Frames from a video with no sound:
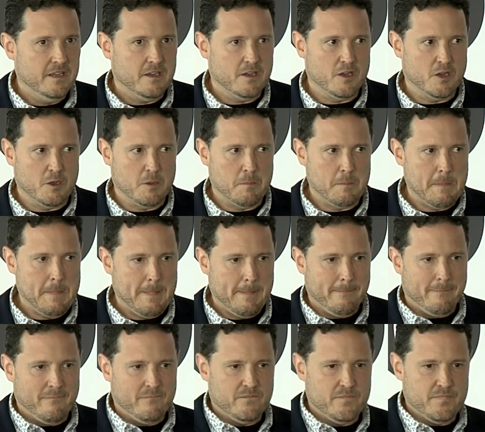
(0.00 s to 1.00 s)

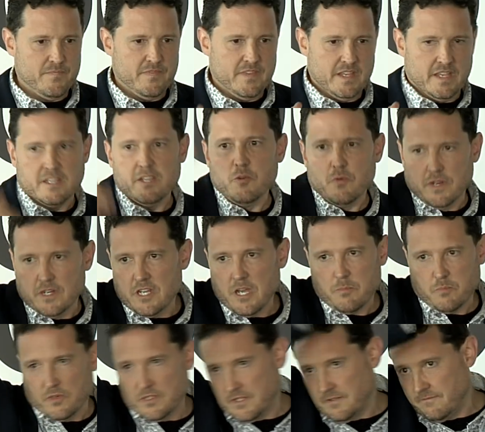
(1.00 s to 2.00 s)
That you end
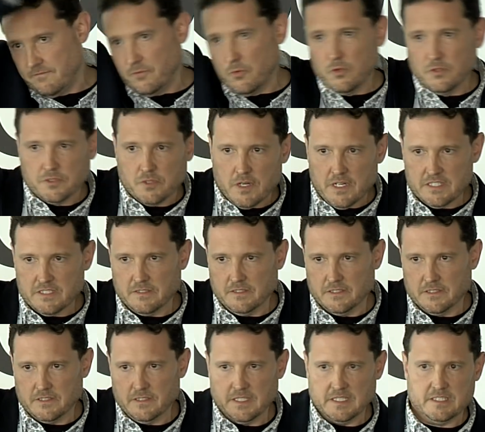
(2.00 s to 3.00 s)
up with a full trust
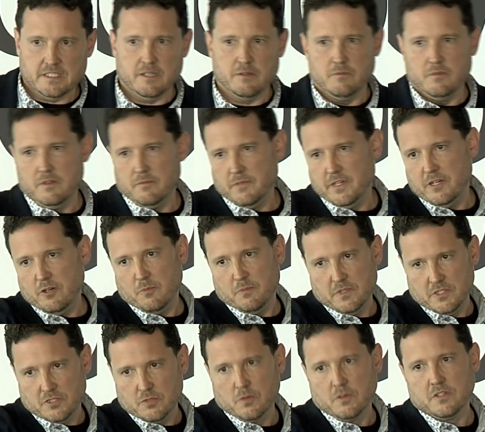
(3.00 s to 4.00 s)
list. Like, say, when we
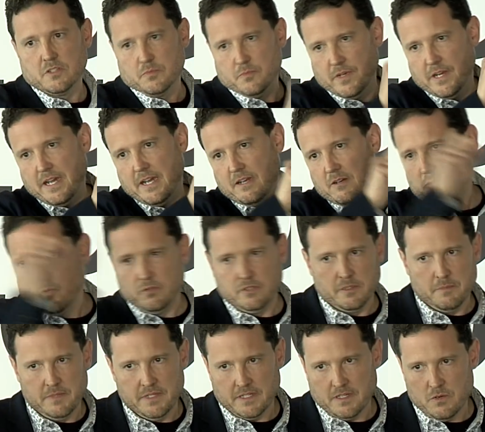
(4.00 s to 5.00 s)
open sourced, we had
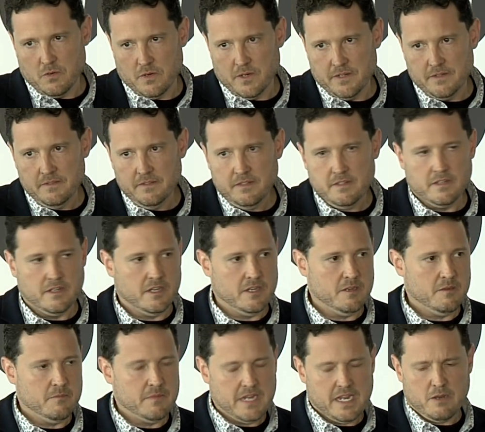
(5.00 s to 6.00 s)
only Bitcoin.
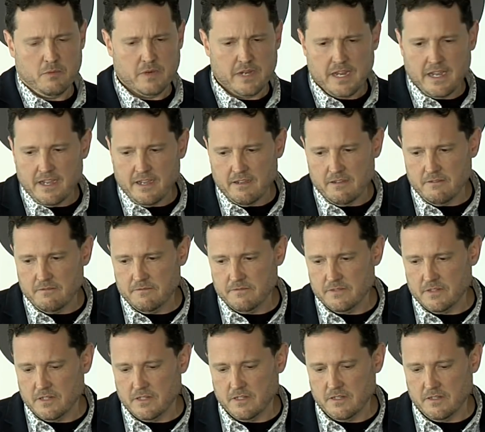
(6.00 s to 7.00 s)
Now we have
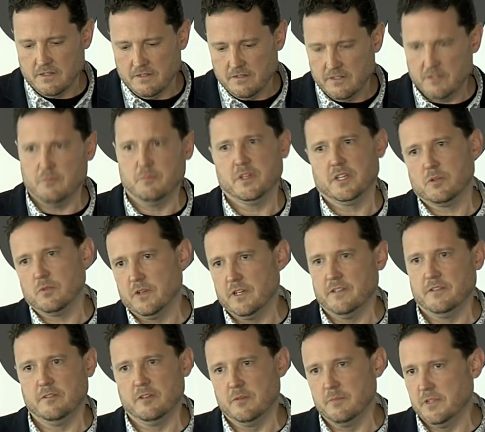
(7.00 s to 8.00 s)
Bitcoin,
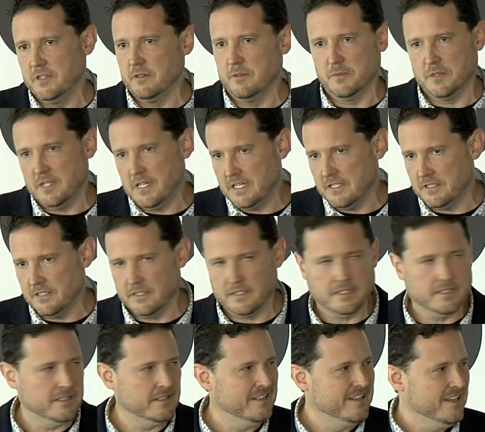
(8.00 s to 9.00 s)
Ethereum Classic,
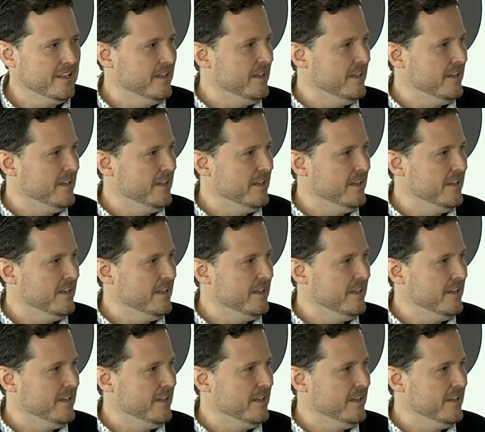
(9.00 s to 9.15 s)
and